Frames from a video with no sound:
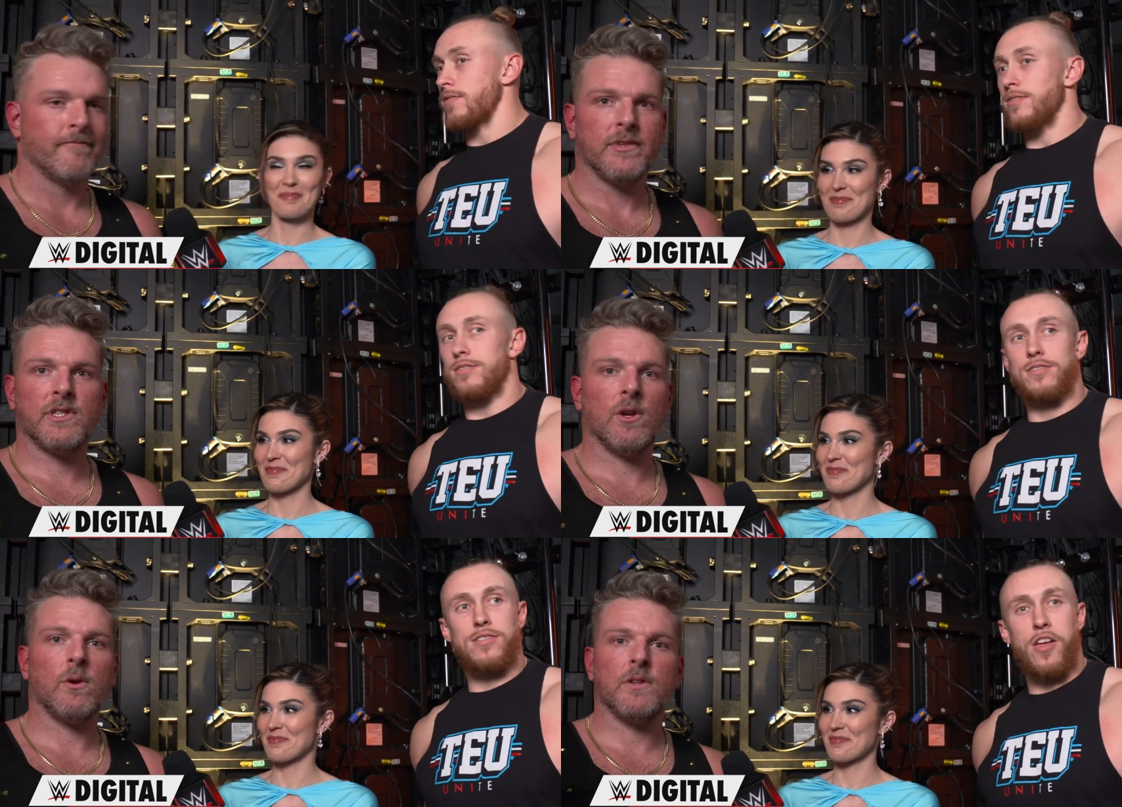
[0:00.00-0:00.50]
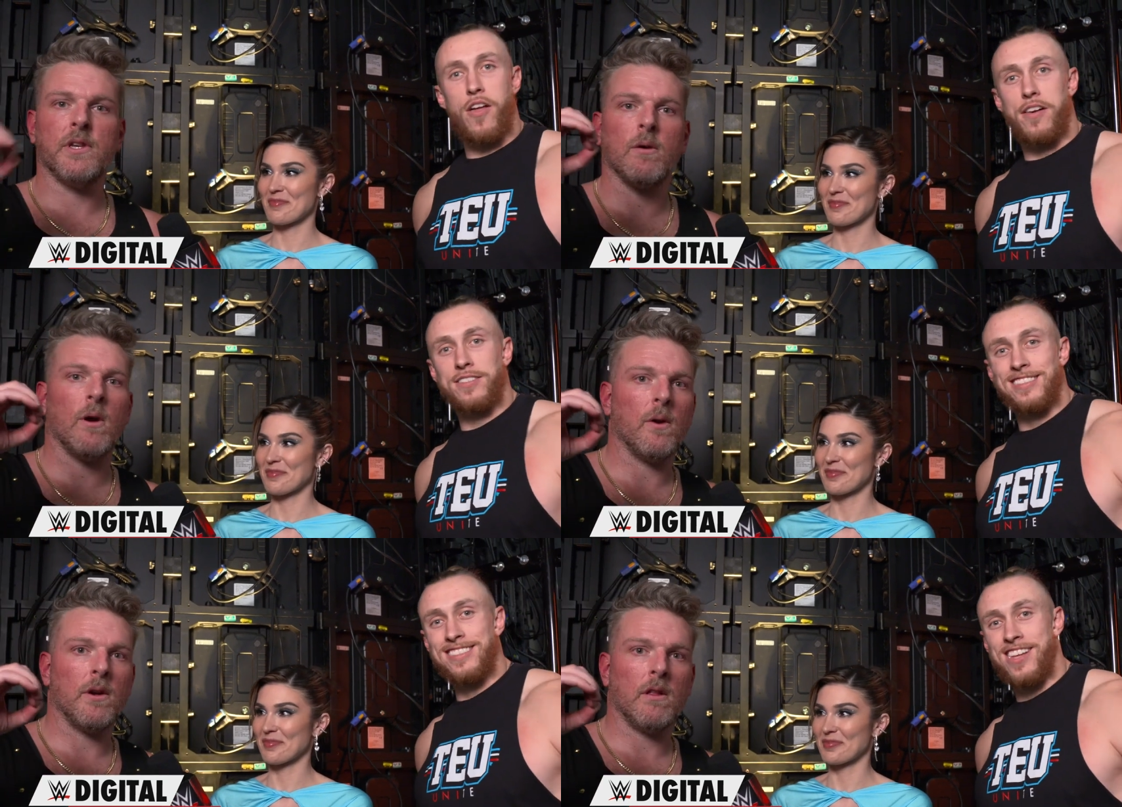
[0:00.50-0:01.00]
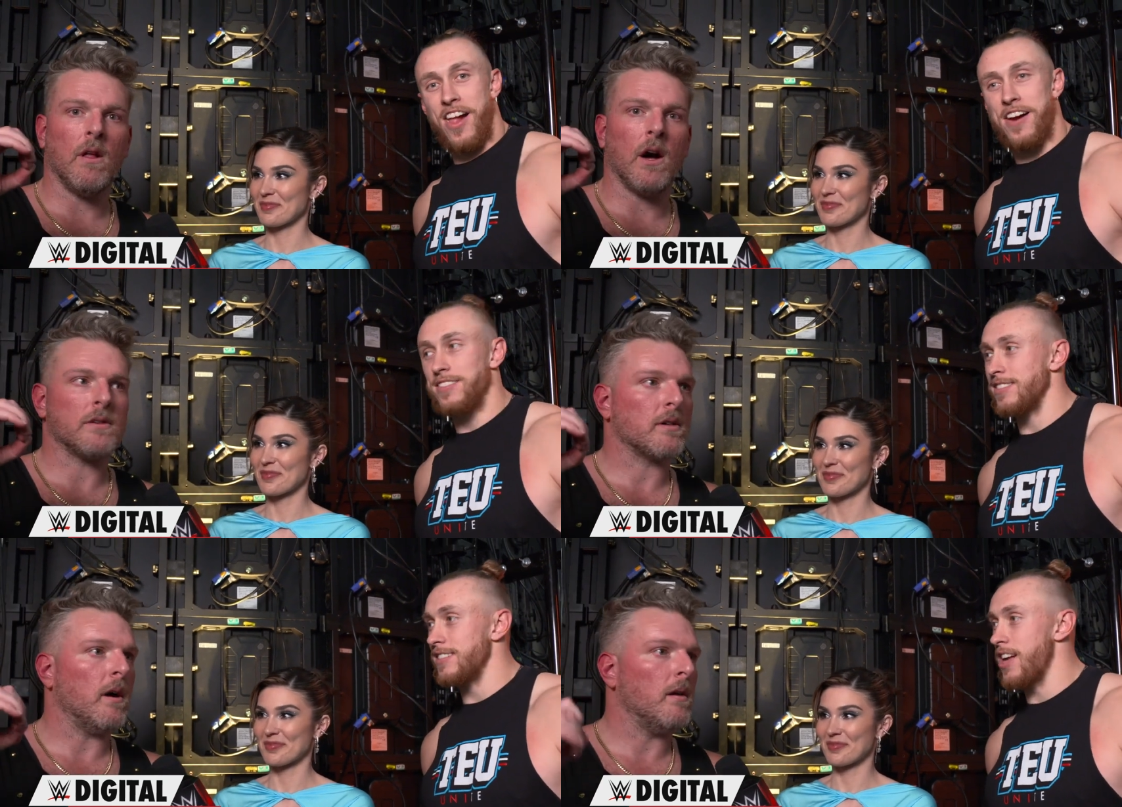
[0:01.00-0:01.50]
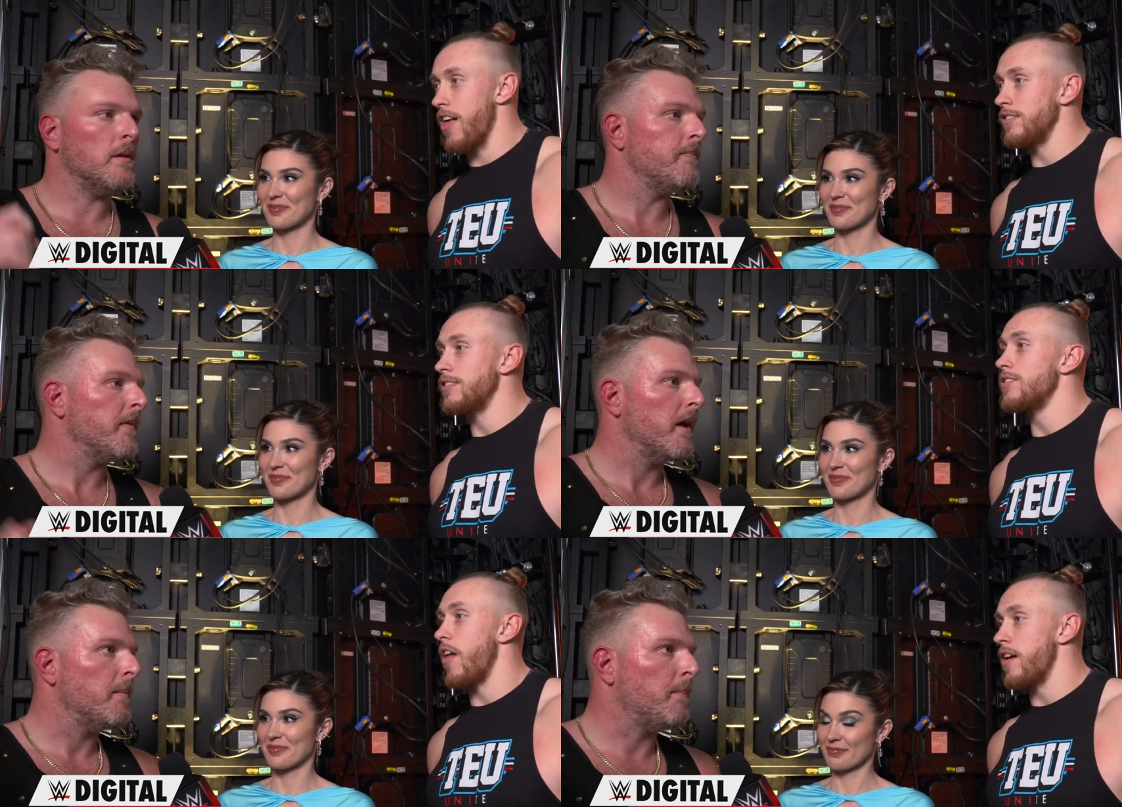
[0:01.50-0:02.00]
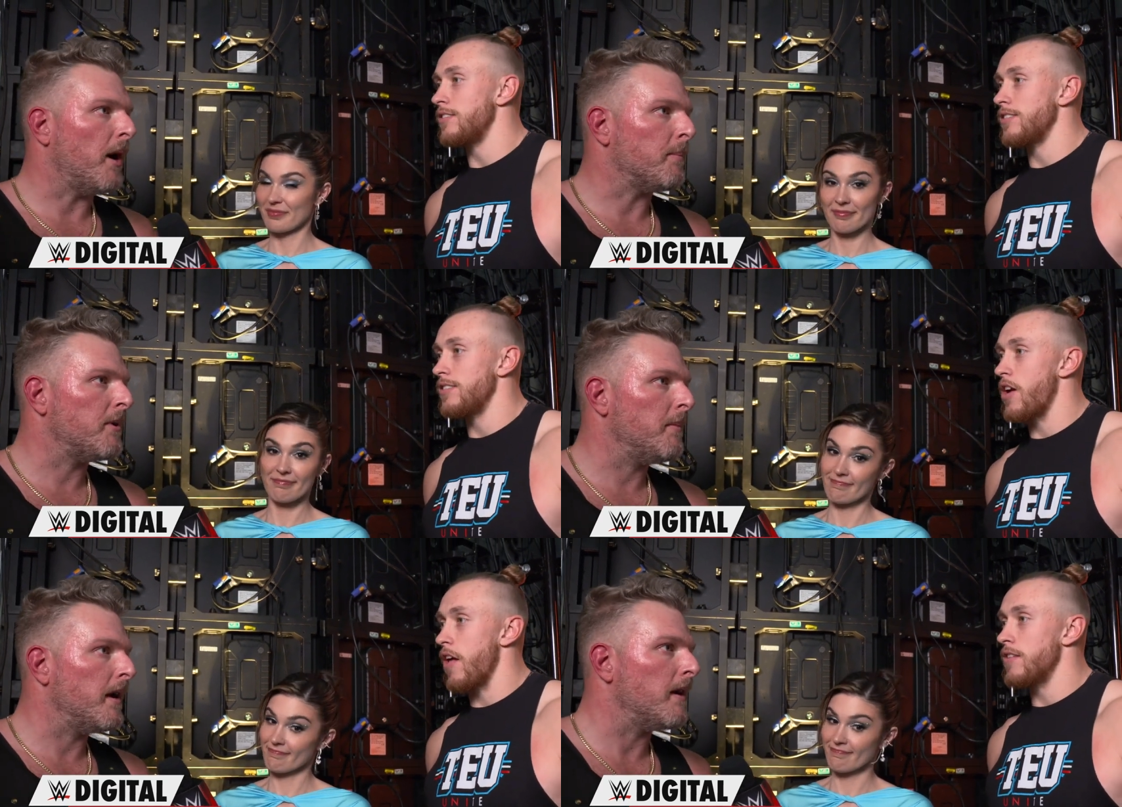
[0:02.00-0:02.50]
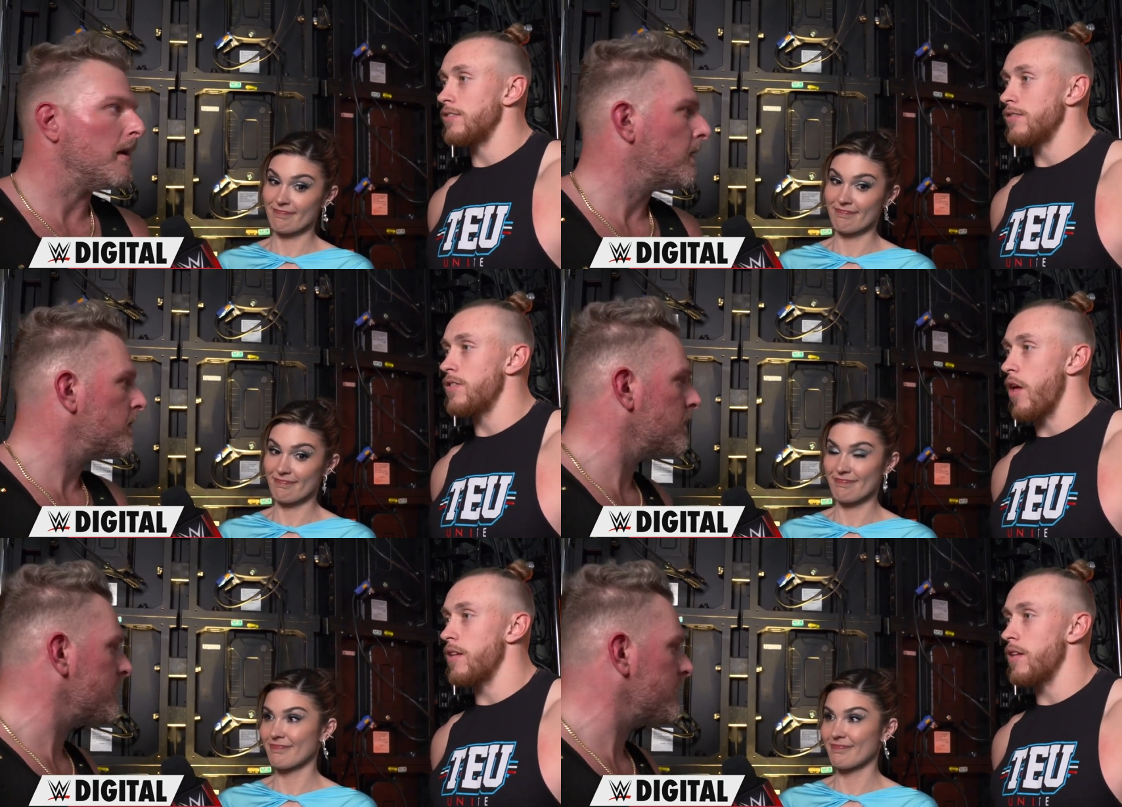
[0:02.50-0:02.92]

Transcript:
Speaker 1: Still a zero in the loss column. Pumped to be here.